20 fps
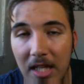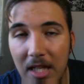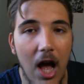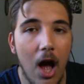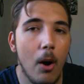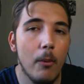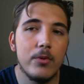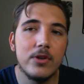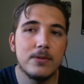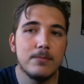
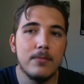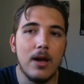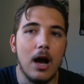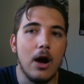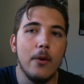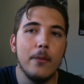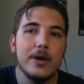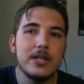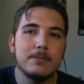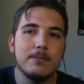I
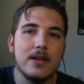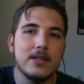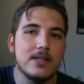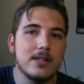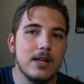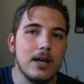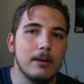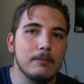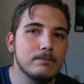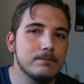always mess
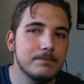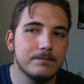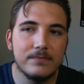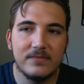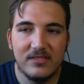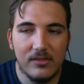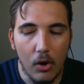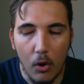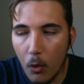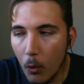it up.
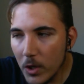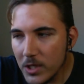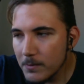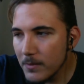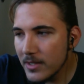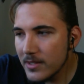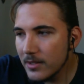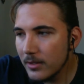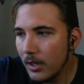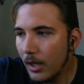Always
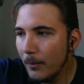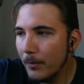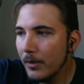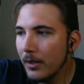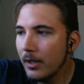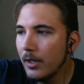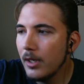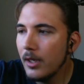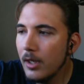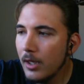mess it up.
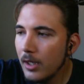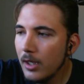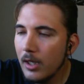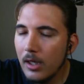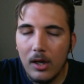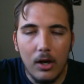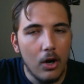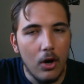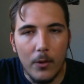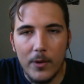
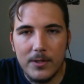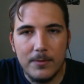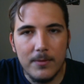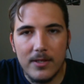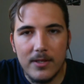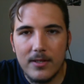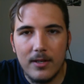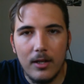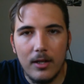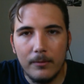Always
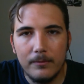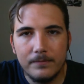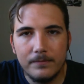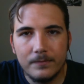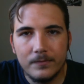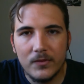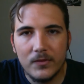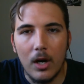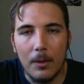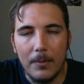mess it up.
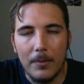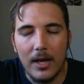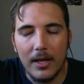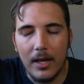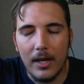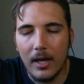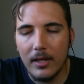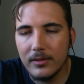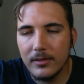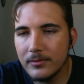All right, bye,
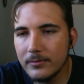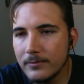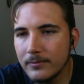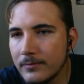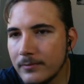guys.